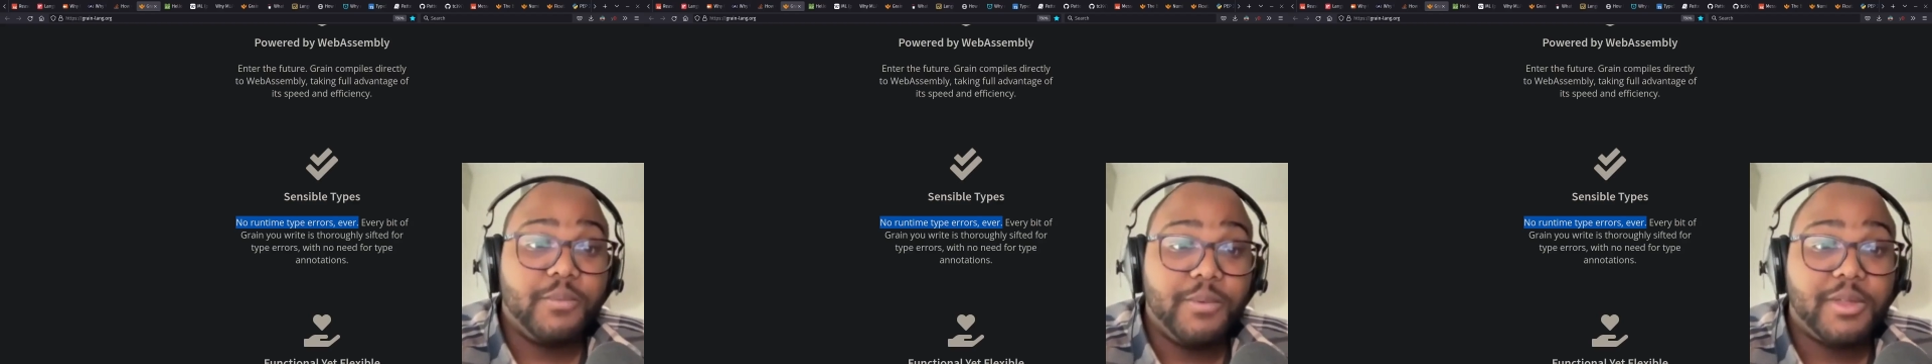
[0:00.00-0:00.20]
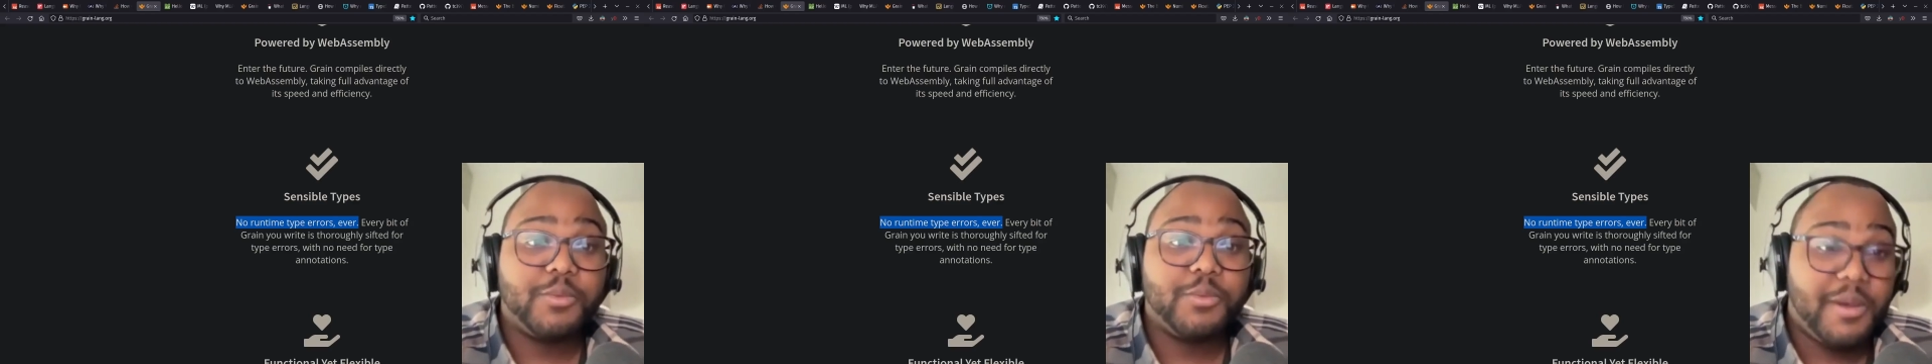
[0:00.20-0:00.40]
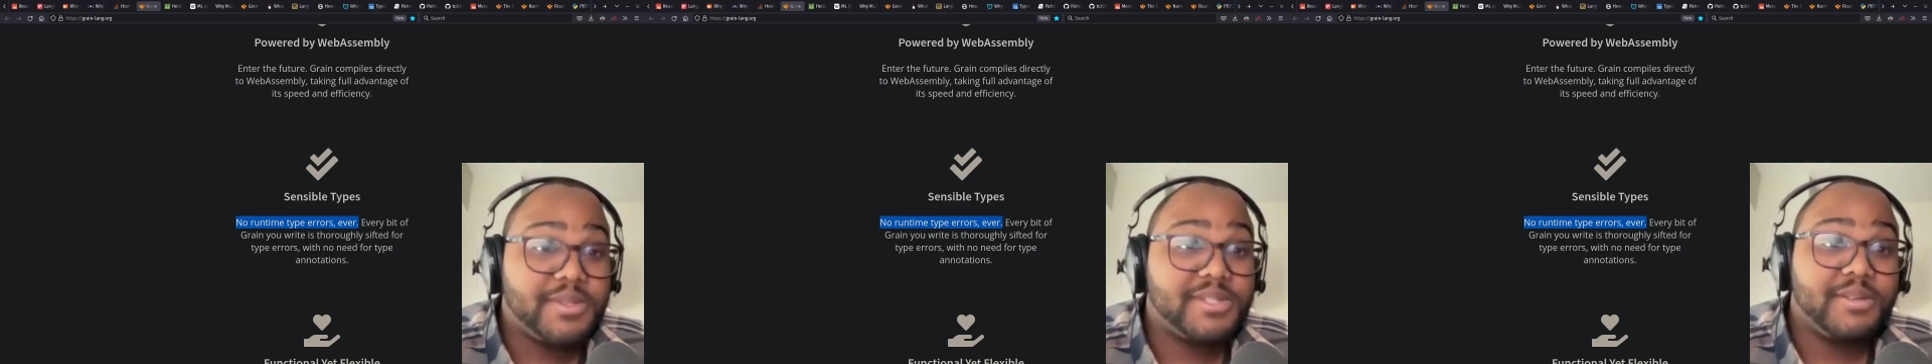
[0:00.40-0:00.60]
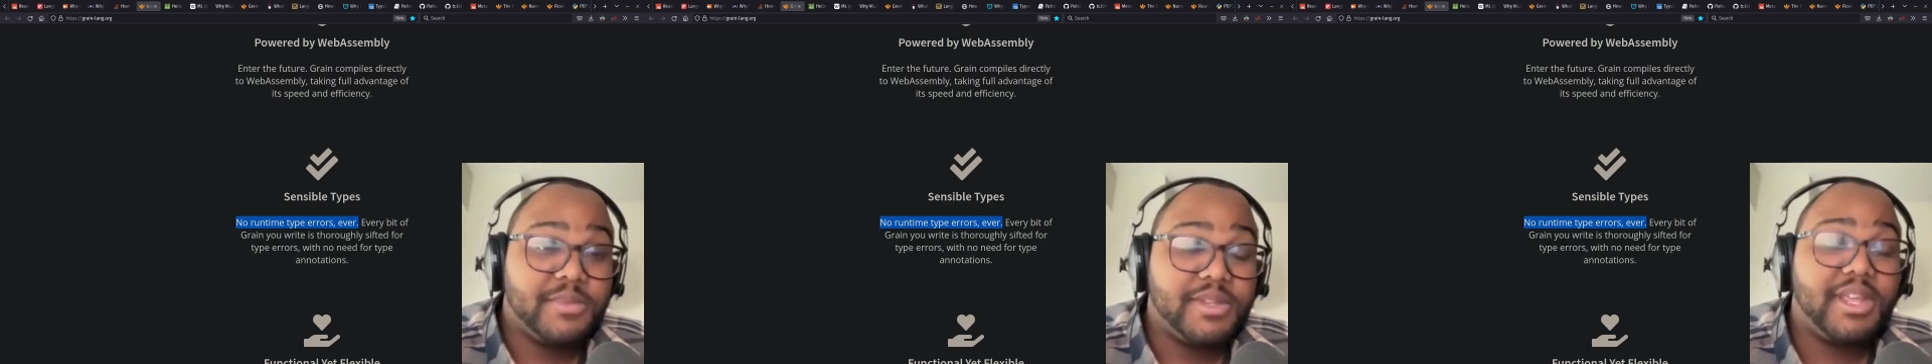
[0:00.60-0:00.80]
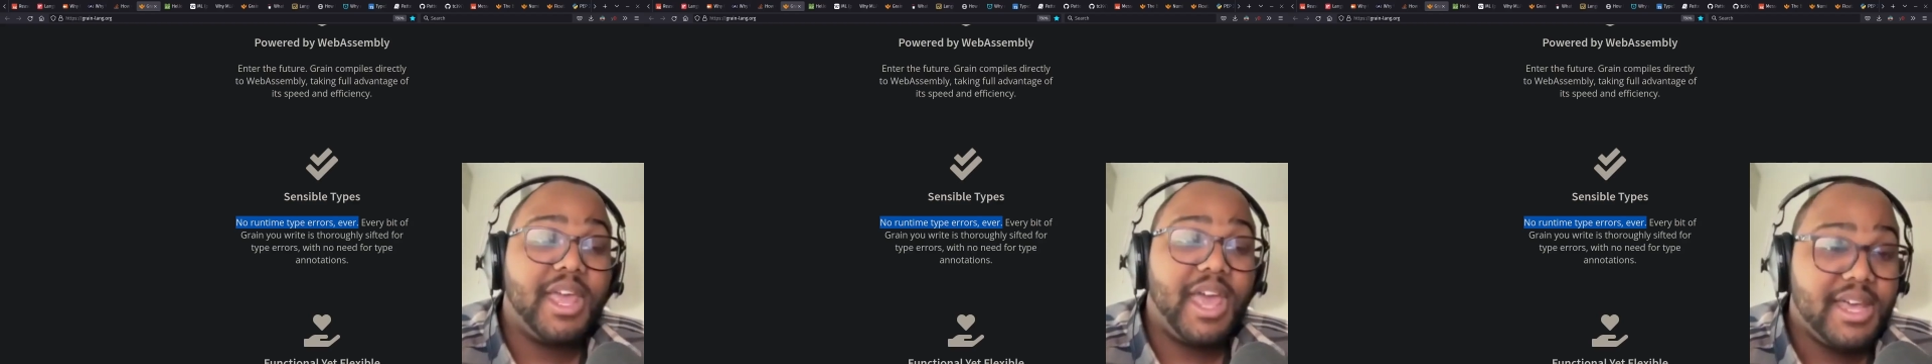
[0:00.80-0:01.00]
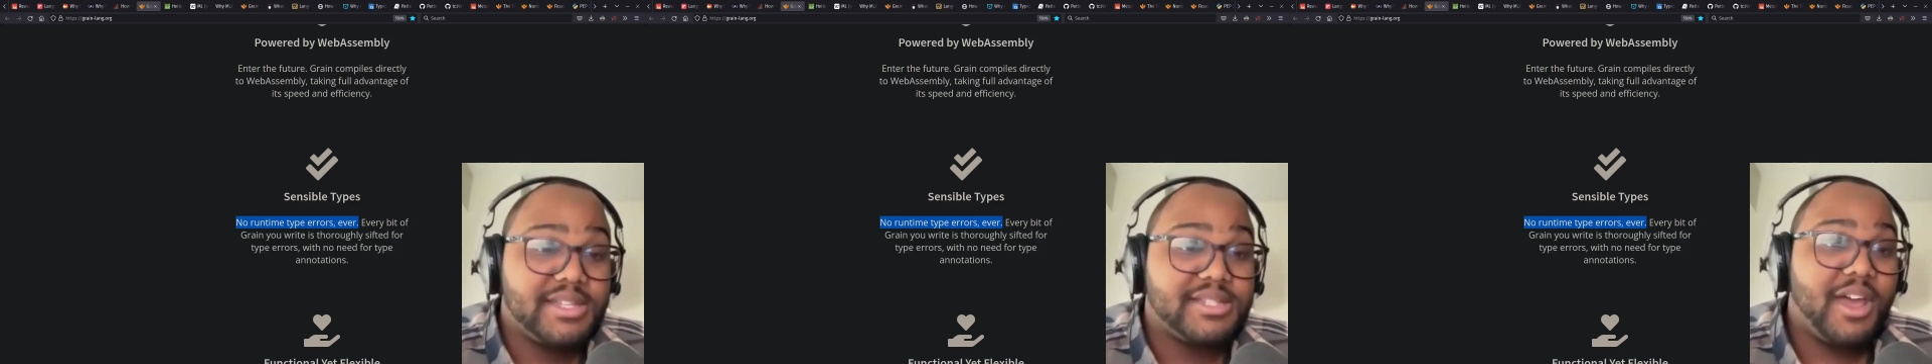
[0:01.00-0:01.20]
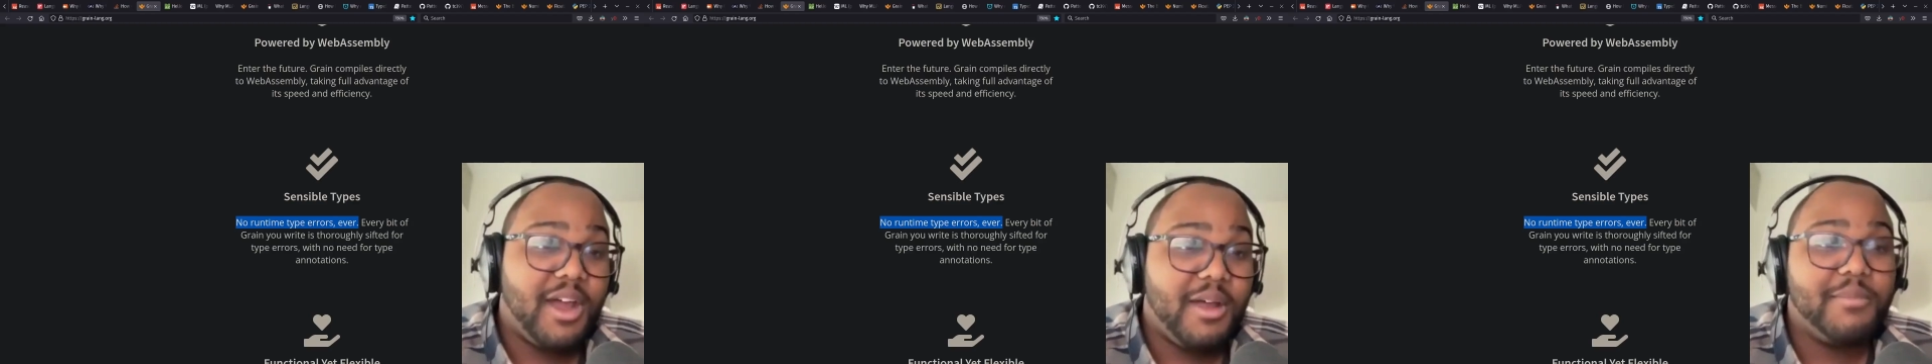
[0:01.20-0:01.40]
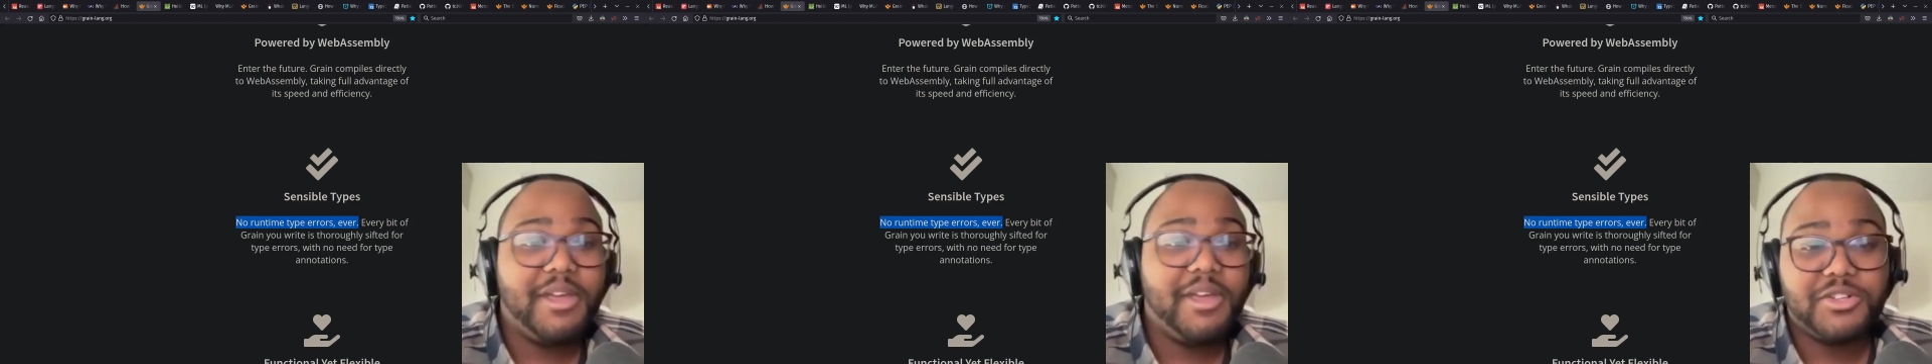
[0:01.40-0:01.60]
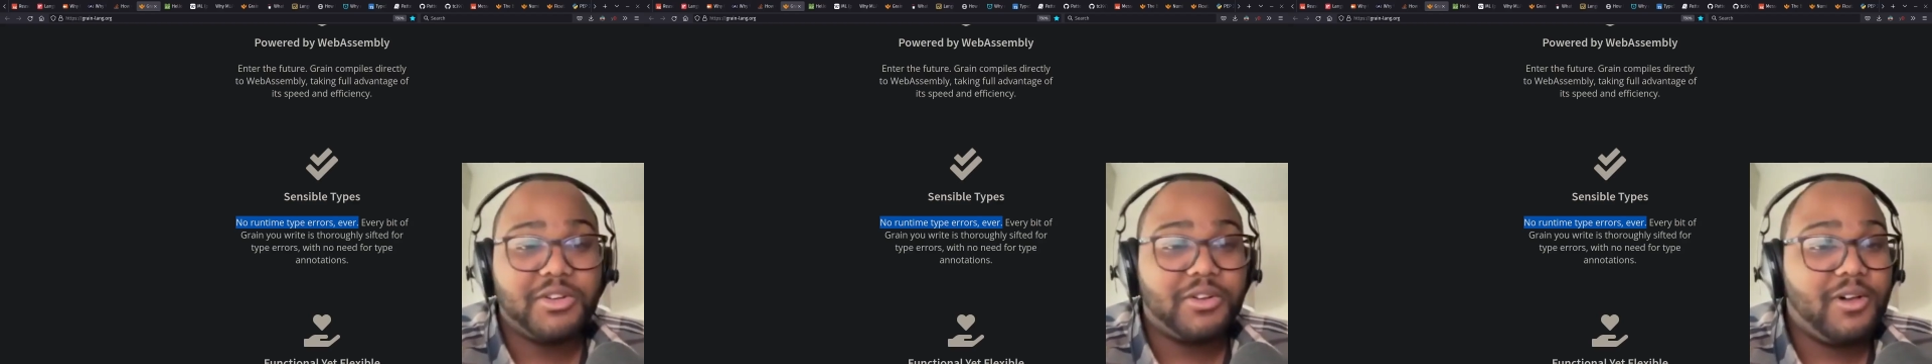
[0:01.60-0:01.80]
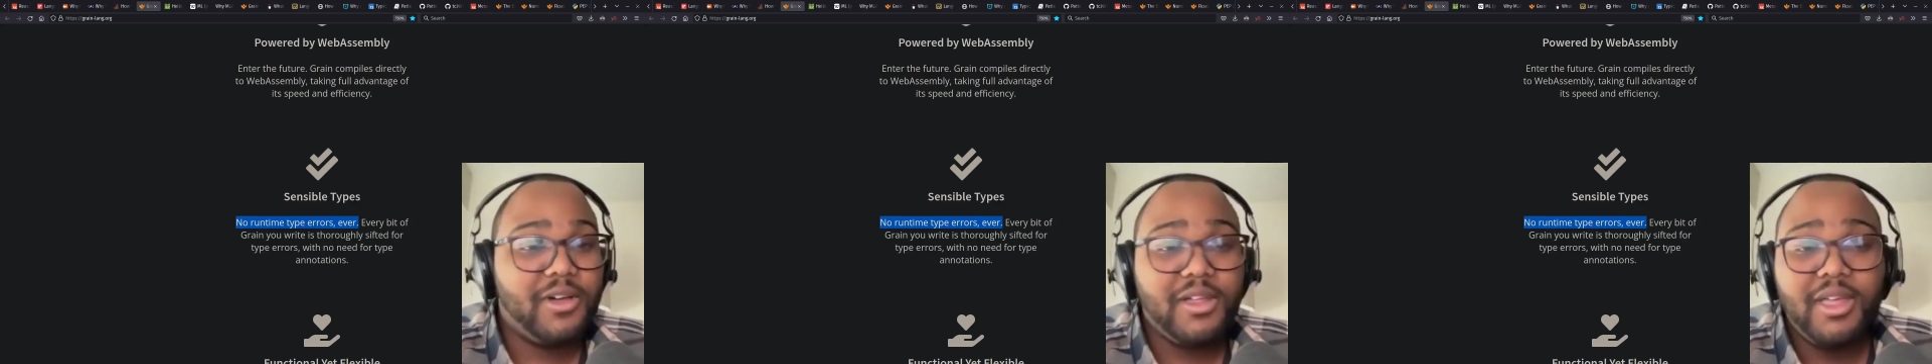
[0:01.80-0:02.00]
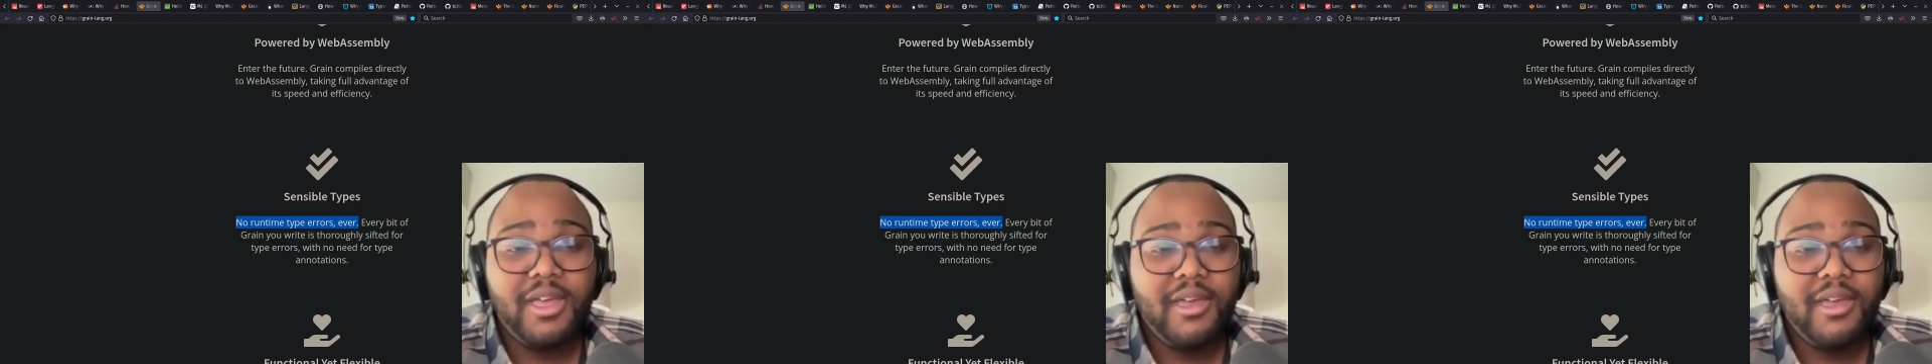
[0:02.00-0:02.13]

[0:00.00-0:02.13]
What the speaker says: with WebAssembly as our major goal.